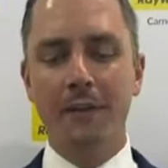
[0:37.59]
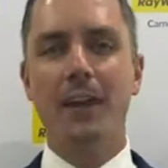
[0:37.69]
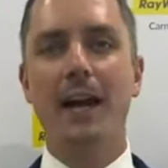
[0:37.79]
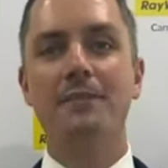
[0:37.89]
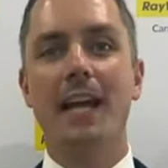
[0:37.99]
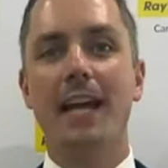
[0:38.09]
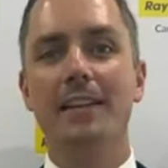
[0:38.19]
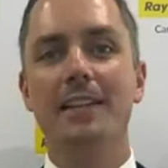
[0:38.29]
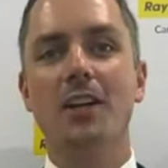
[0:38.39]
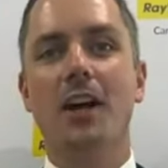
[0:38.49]
If you have
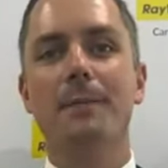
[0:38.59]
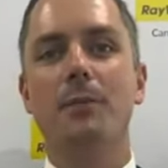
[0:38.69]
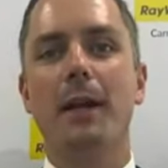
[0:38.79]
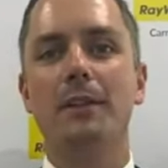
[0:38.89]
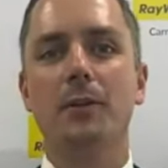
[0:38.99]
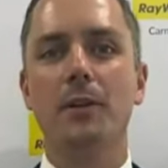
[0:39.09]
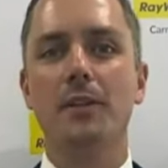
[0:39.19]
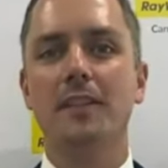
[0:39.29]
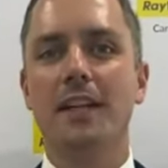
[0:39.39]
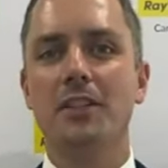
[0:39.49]
taken the time to read
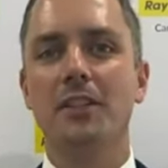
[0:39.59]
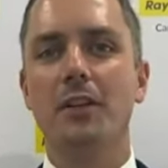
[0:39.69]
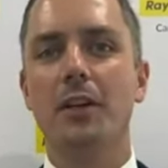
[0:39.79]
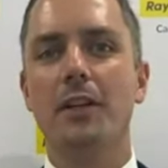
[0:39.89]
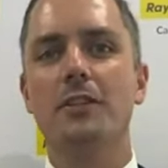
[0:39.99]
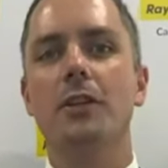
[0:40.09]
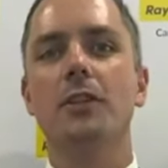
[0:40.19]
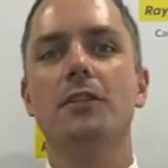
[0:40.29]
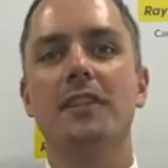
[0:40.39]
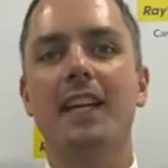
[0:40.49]
through the Section
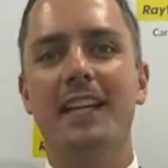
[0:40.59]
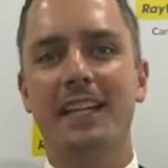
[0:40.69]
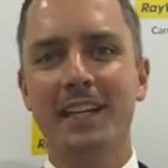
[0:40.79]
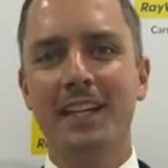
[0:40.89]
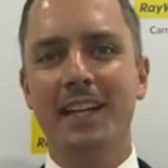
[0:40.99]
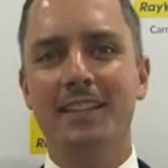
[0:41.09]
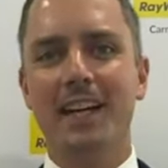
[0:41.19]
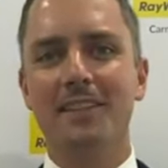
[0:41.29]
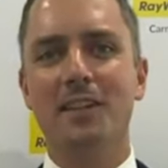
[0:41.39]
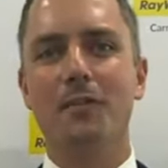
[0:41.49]
32, you'll see
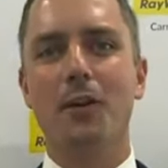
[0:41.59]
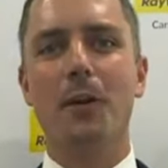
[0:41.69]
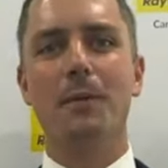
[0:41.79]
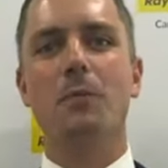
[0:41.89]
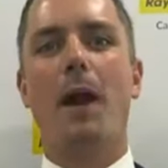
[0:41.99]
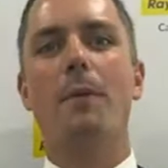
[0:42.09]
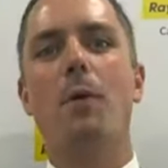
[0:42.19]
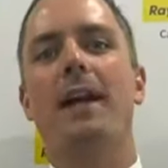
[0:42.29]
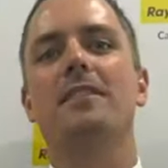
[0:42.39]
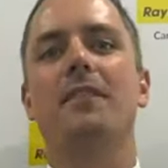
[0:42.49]
it does confirm that
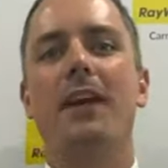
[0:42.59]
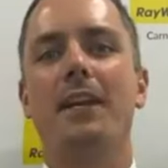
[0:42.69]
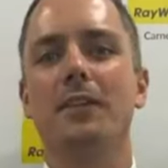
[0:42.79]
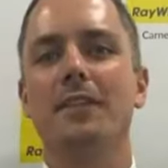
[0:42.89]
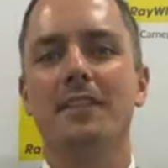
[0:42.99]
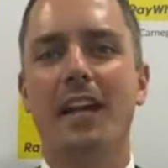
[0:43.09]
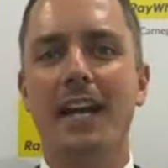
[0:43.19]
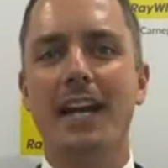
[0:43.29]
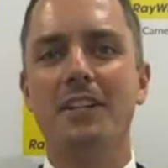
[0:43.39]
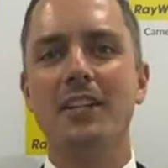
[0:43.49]
Ray White, as the vendor's
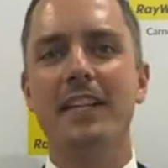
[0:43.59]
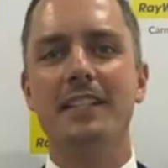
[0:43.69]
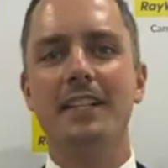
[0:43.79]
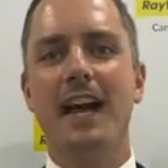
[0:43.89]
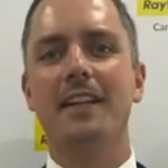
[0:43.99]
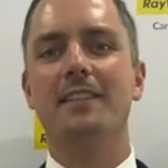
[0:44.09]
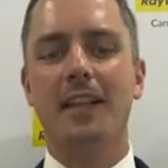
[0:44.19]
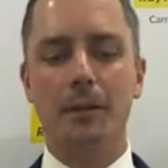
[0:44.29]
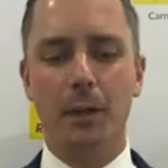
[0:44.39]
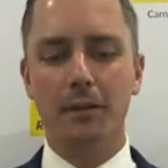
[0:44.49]
estate agent here today,
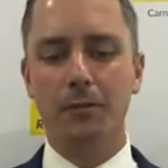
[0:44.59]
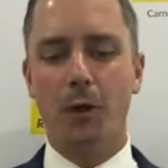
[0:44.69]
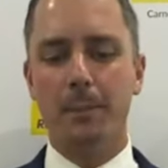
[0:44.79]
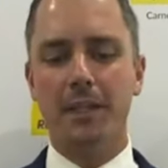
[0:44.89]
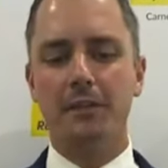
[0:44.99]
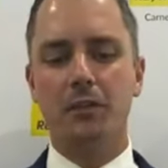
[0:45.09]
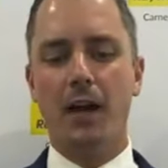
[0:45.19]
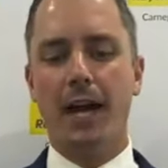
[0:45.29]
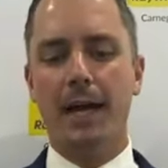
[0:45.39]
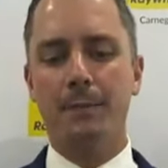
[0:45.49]
is selling what is formally
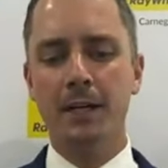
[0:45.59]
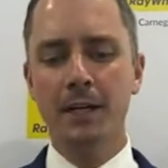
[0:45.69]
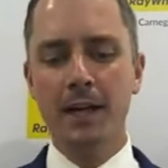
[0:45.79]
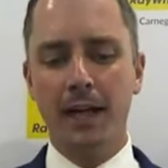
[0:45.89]
described